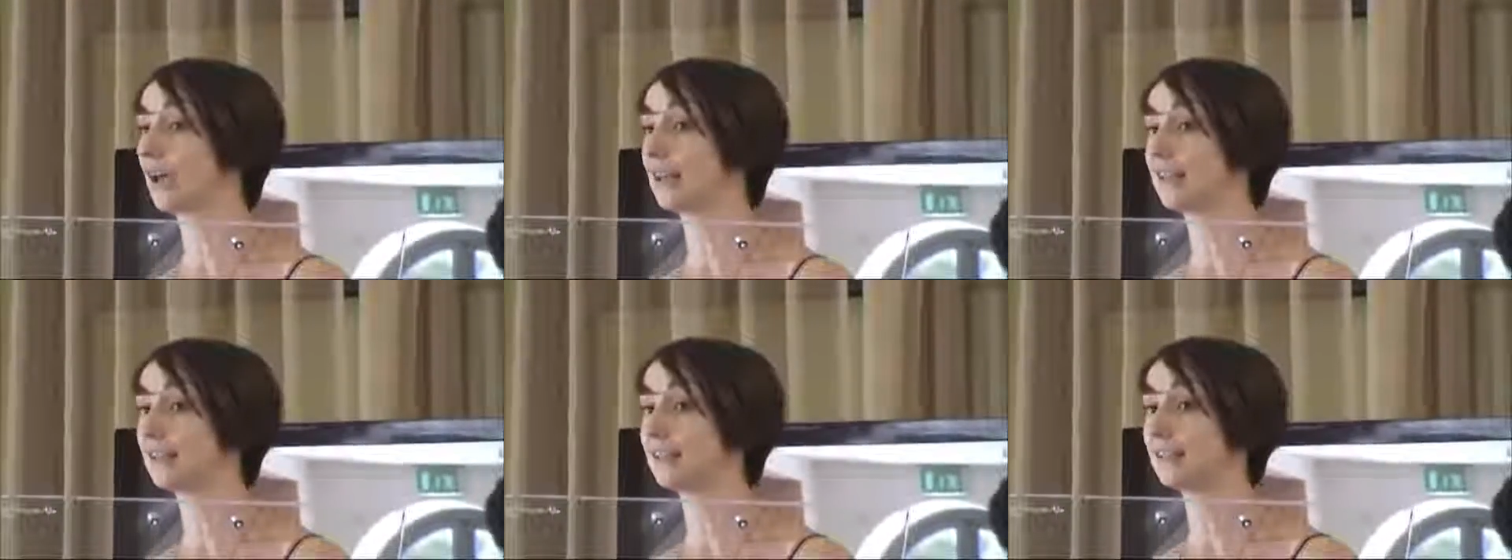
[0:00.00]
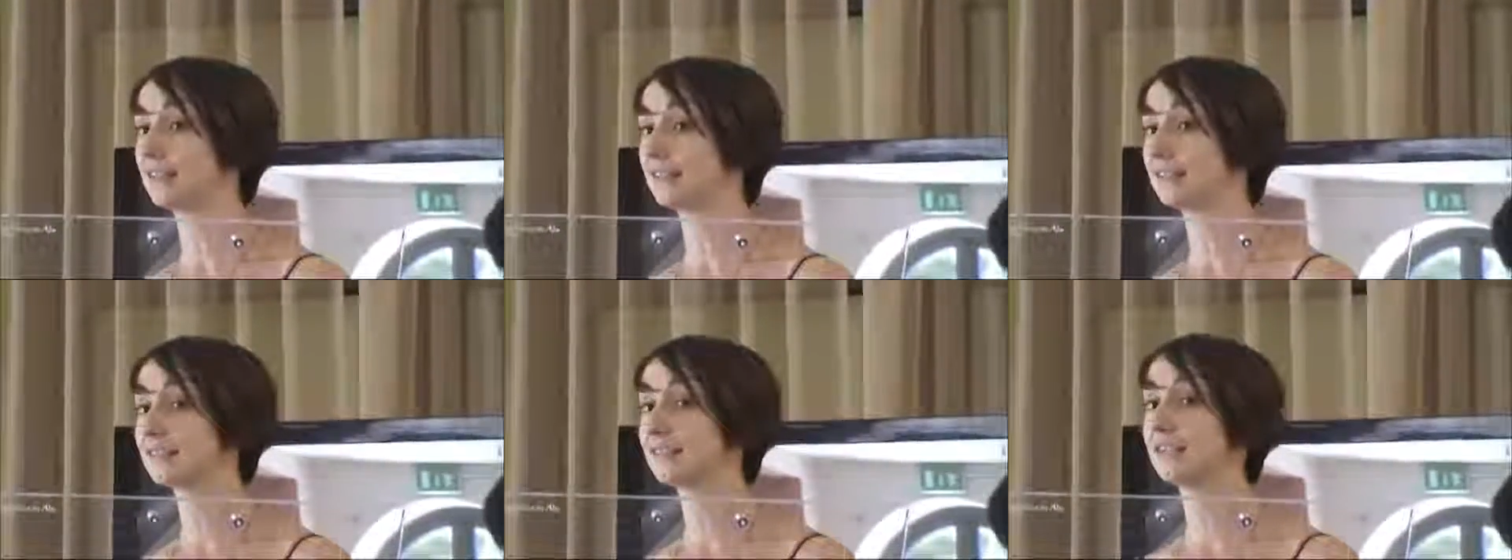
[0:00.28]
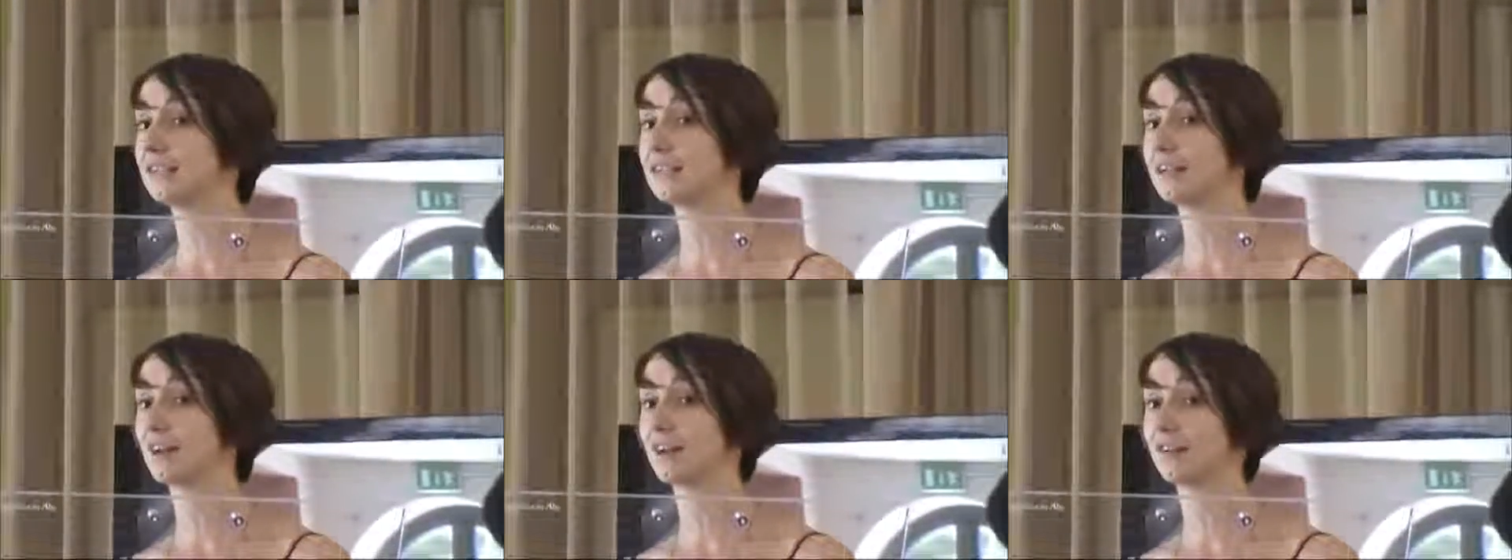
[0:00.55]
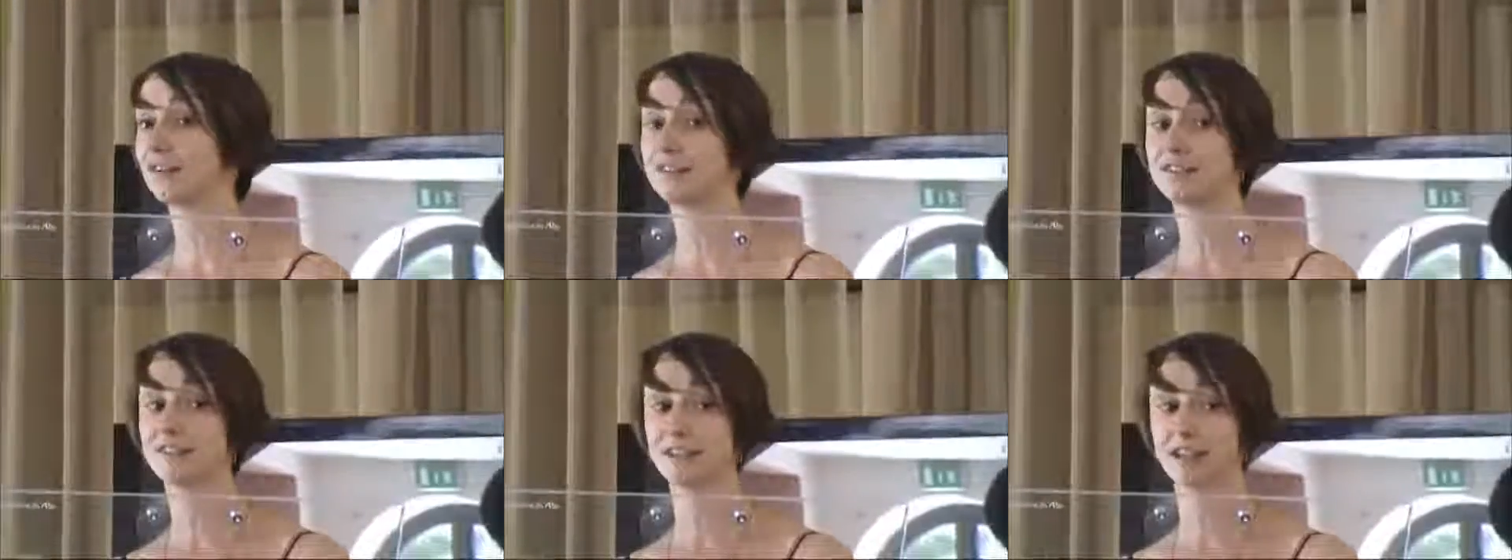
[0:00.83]
and they see
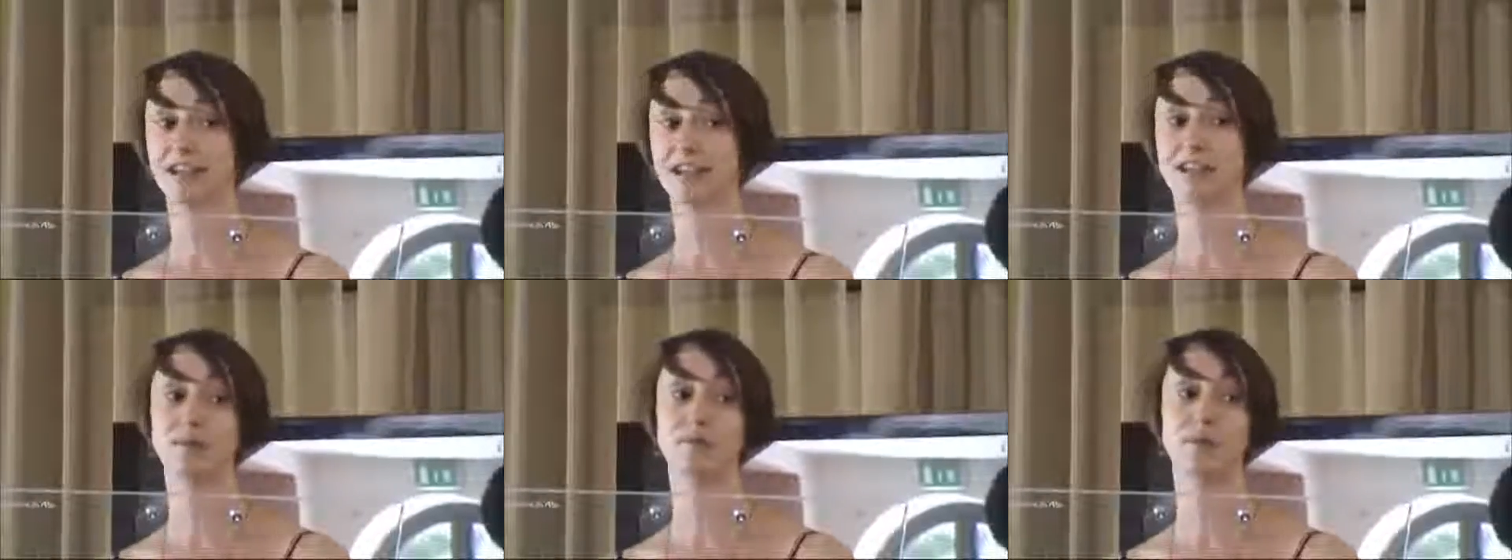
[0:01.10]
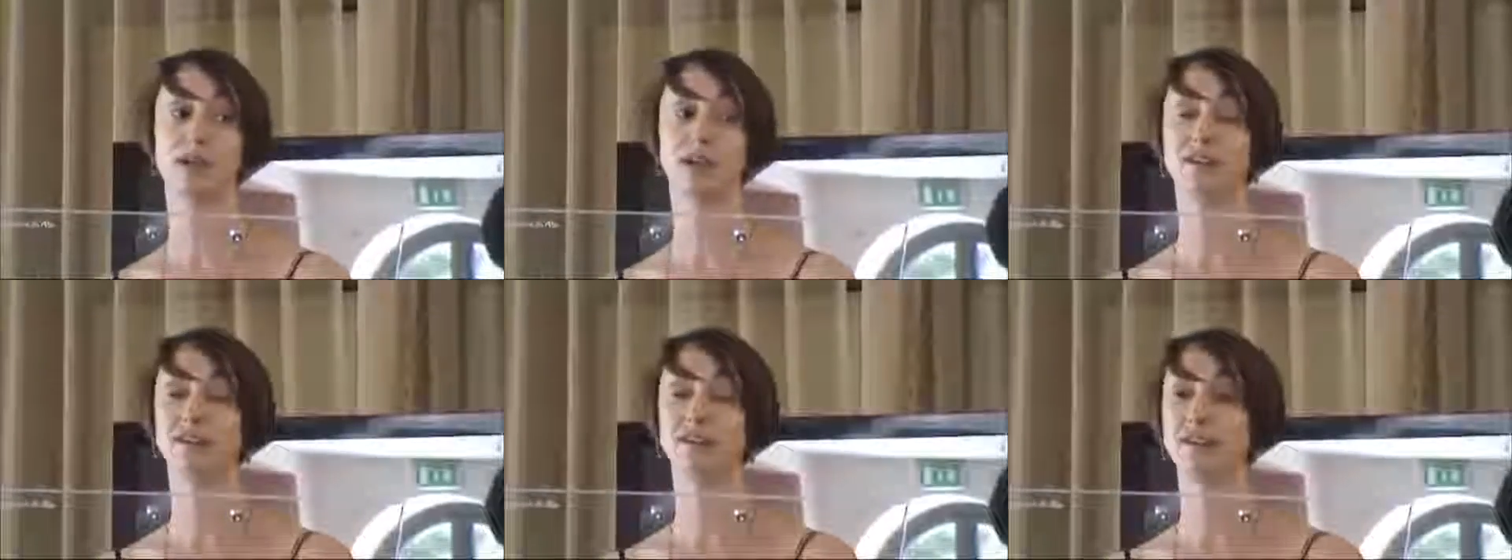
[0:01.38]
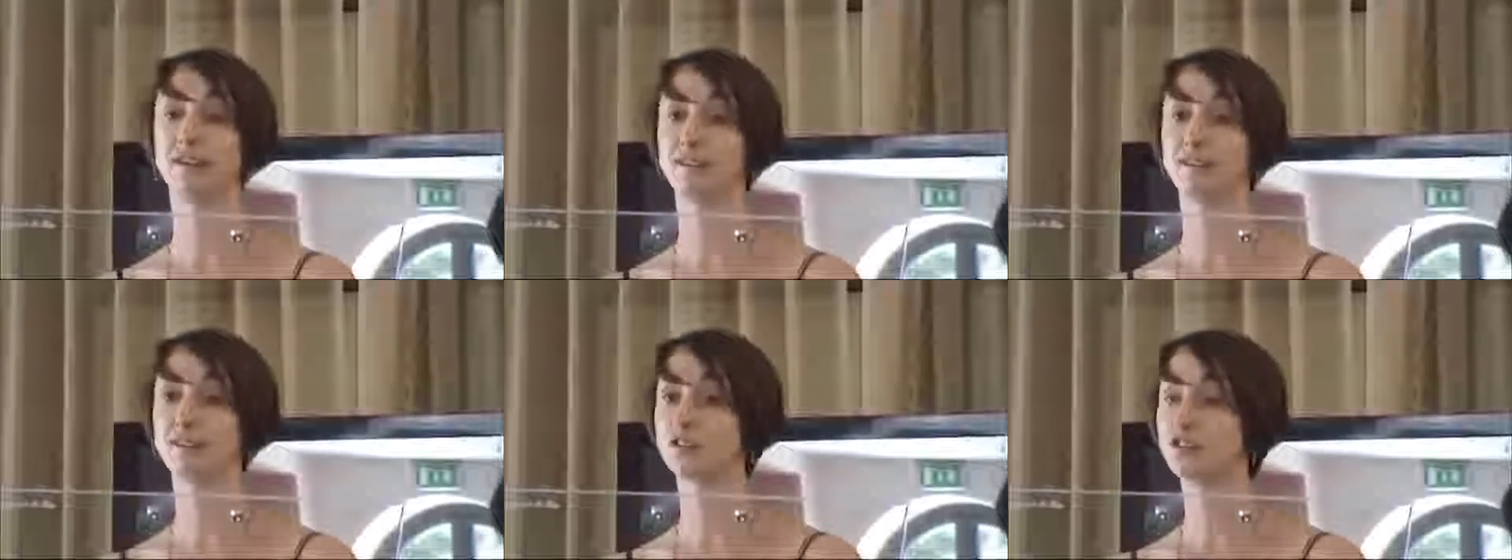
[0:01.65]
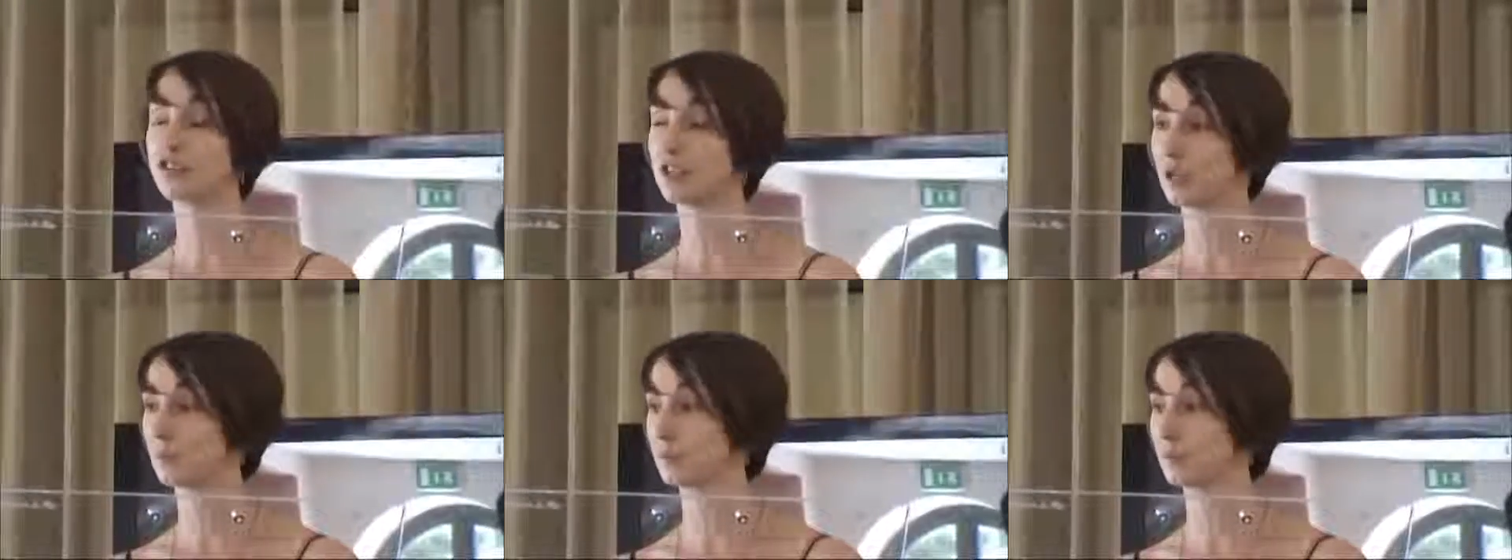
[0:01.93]
on a daily
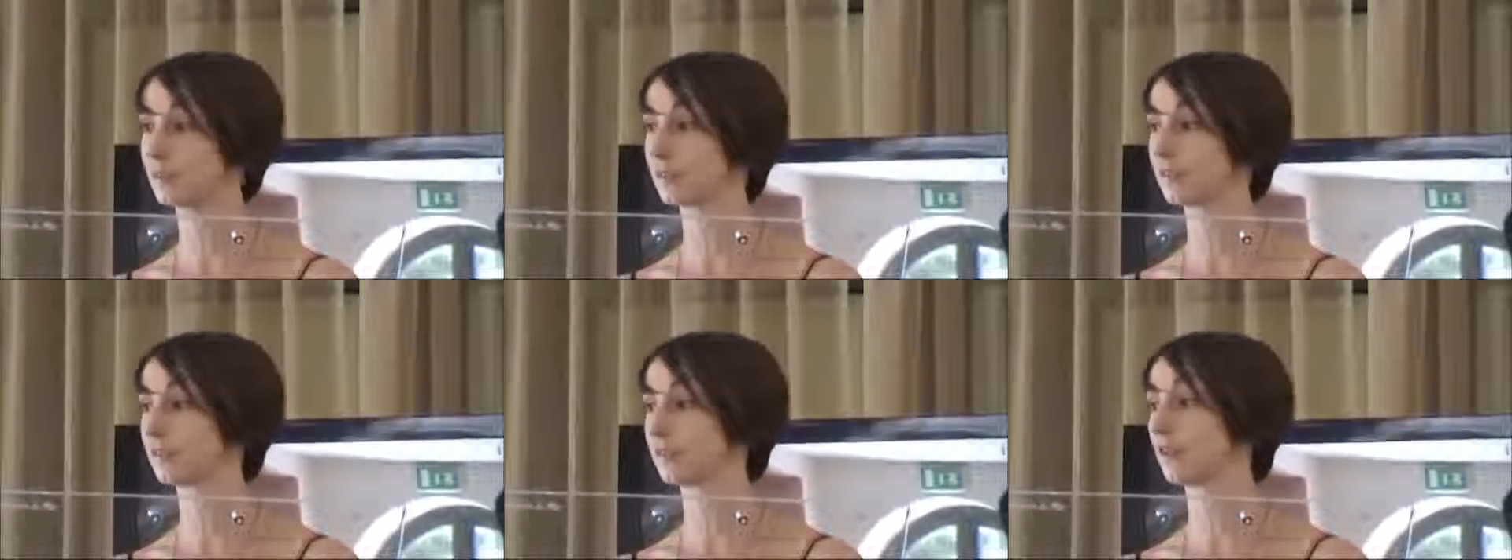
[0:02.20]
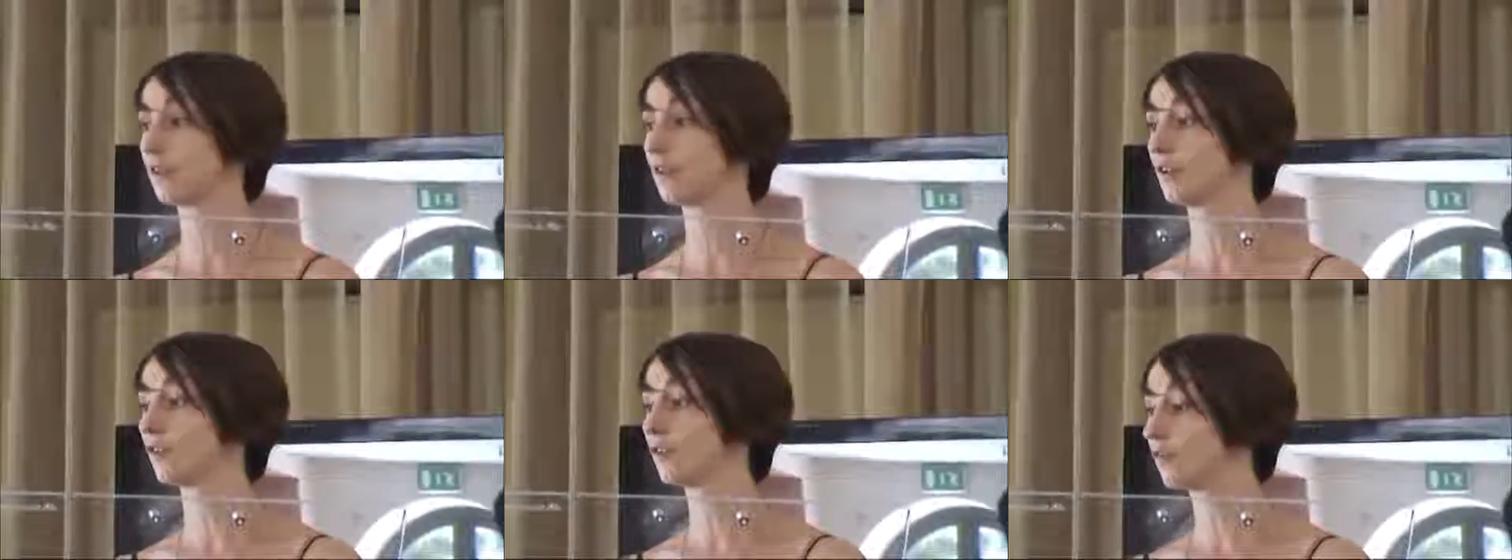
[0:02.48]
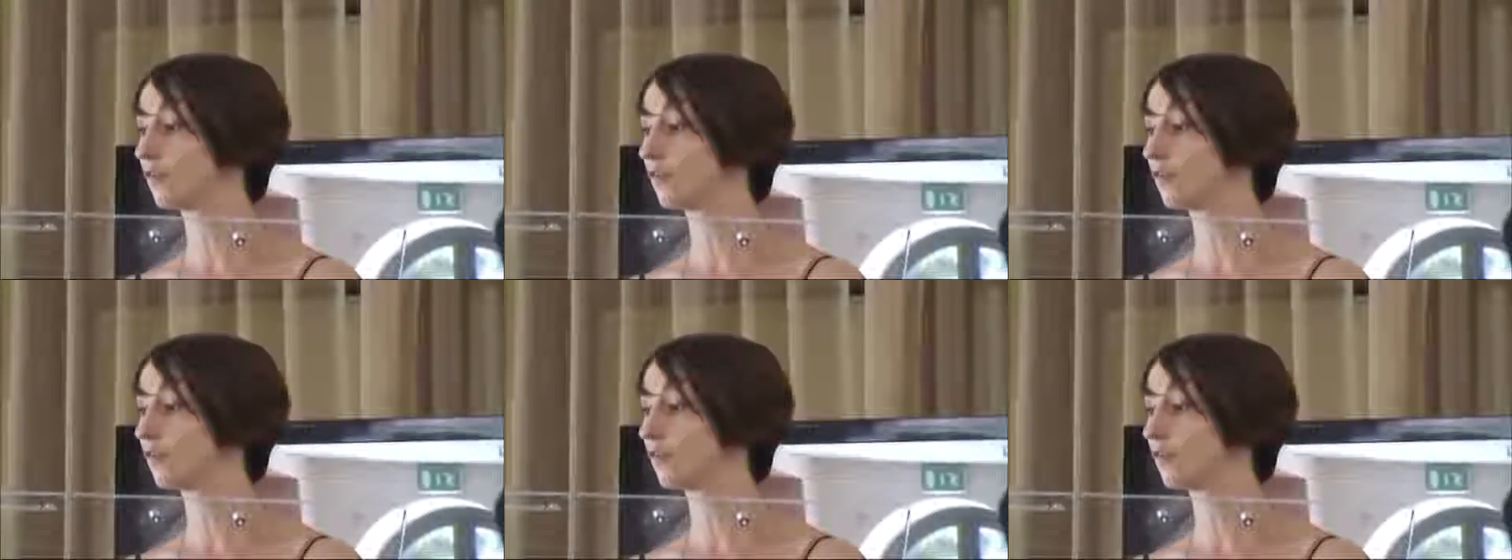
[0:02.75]
basis ships